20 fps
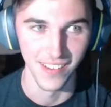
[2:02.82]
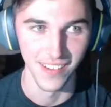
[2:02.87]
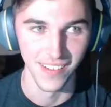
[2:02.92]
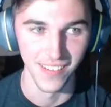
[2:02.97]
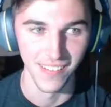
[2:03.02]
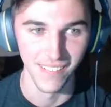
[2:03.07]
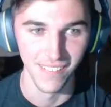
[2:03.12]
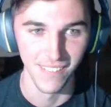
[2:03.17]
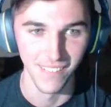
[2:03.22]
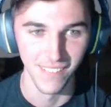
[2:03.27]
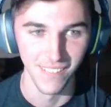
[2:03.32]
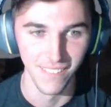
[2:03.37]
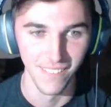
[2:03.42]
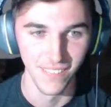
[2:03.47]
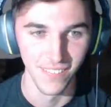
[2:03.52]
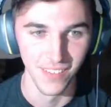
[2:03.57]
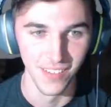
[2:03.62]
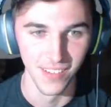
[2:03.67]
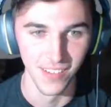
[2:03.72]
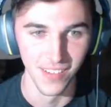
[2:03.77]

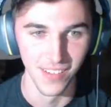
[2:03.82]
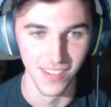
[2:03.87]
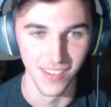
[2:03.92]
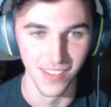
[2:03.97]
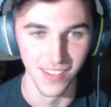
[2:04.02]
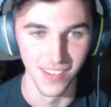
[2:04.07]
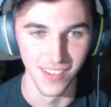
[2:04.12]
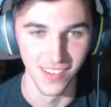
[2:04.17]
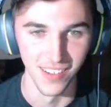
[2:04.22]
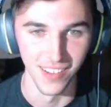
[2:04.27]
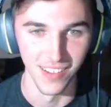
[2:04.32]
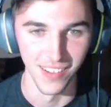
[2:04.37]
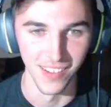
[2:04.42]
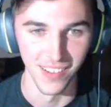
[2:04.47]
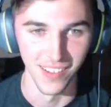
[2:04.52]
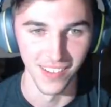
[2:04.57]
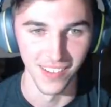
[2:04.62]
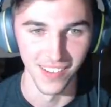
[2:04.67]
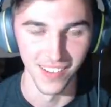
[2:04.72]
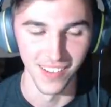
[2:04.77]

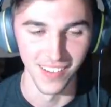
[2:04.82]
(no one is talking)